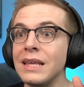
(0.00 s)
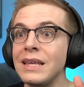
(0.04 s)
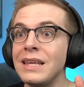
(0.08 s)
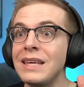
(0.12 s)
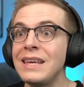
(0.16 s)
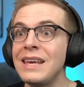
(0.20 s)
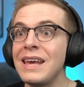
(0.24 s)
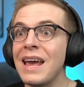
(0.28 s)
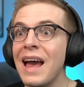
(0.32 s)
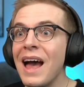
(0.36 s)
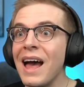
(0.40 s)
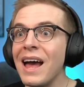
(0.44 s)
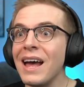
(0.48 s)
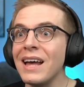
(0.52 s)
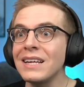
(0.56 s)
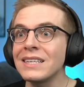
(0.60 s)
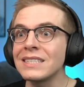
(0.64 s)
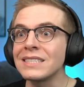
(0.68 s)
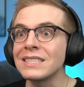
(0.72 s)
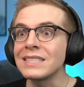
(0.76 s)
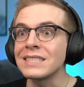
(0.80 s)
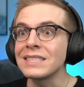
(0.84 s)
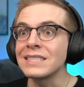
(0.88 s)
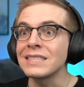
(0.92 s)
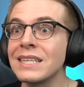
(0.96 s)

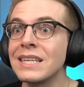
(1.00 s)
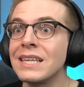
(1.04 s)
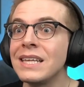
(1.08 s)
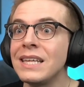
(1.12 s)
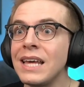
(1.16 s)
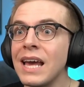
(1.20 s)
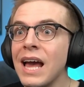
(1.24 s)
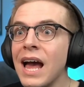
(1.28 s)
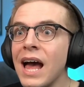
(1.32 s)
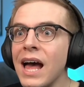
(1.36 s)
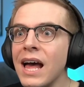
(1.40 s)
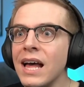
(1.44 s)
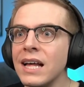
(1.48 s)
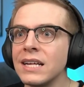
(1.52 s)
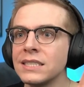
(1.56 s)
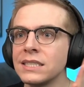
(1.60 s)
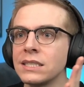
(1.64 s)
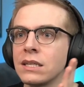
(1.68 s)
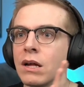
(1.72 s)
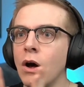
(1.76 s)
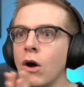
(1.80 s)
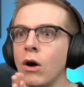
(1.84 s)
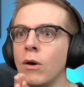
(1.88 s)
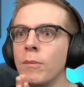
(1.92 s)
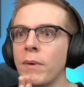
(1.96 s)
Yes,
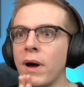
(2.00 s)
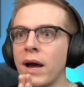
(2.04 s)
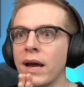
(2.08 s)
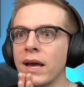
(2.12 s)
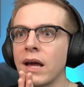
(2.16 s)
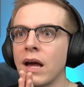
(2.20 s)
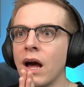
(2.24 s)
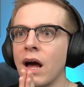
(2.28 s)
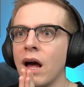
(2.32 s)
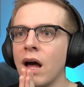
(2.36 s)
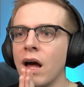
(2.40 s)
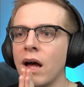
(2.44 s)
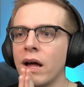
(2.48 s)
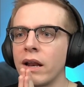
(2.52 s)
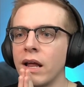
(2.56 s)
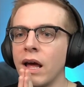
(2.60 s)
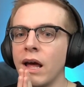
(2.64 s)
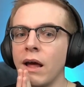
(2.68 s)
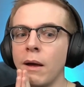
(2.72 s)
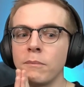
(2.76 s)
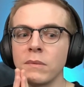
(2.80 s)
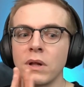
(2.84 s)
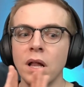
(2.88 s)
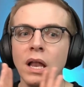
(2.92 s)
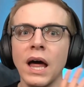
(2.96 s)
yes, oh my God.
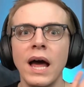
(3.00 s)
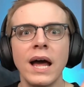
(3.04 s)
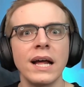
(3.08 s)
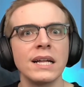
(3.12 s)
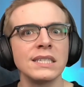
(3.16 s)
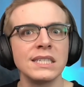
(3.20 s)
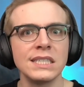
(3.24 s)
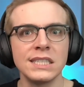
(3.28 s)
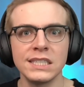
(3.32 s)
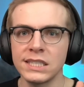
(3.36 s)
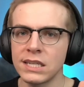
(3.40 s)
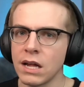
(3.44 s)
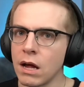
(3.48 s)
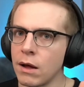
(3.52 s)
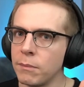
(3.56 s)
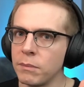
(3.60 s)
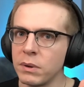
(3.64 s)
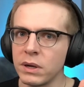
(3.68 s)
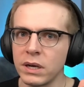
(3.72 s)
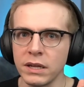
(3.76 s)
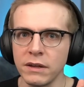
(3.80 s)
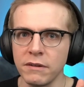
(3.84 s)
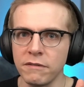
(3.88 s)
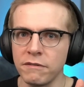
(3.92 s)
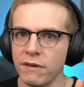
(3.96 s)
I'm glad
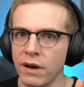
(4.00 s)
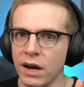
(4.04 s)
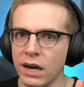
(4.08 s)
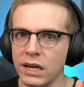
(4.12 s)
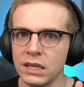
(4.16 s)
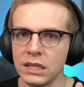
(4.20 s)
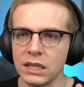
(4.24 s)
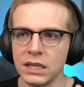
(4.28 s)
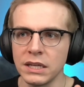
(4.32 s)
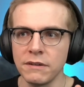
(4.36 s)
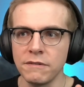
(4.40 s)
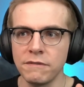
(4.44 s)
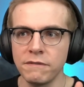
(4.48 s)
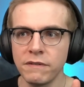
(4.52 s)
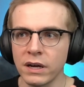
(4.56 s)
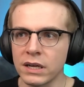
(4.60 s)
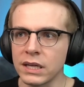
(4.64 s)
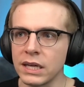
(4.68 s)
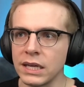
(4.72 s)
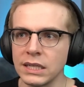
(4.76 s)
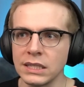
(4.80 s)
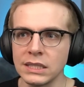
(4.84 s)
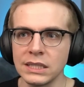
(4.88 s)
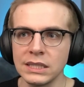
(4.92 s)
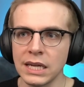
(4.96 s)
somebody finally
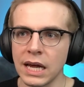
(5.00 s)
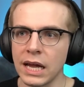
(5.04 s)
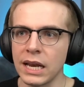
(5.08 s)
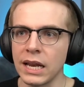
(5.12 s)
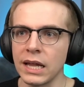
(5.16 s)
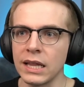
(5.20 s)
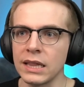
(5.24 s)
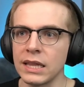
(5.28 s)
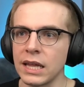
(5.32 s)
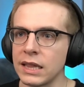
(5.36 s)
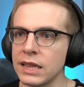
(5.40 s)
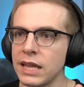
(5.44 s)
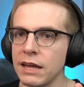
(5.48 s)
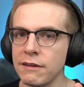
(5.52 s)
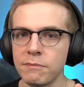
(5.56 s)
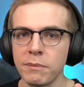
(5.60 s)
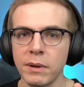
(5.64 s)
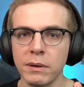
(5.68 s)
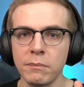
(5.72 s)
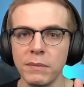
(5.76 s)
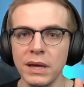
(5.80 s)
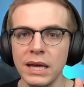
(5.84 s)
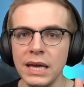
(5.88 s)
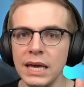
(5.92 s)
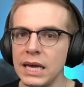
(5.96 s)
said it, that they've
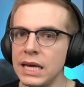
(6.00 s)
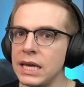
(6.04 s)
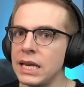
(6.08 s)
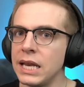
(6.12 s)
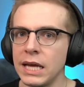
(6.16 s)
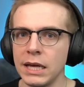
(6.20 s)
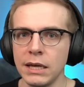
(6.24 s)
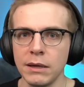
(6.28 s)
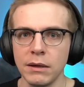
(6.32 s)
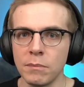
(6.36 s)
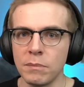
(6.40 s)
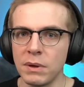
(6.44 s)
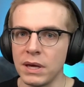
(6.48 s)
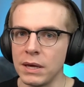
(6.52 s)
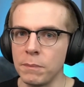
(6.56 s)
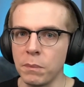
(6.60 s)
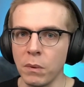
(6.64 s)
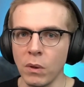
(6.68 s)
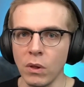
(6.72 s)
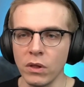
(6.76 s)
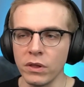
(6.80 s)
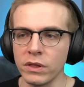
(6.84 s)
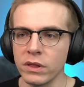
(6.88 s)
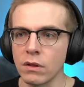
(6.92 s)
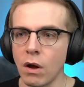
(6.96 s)
been eating
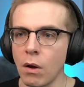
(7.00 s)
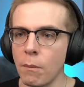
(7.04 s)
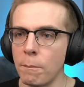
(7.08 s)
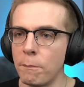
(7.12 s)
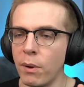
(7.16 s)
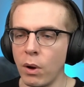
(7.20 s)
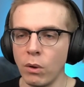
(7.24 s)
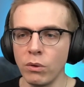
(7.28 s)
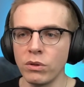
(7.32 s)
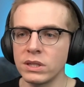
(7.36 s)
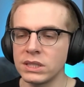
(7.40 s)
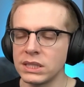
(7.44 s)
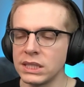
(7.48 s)
people both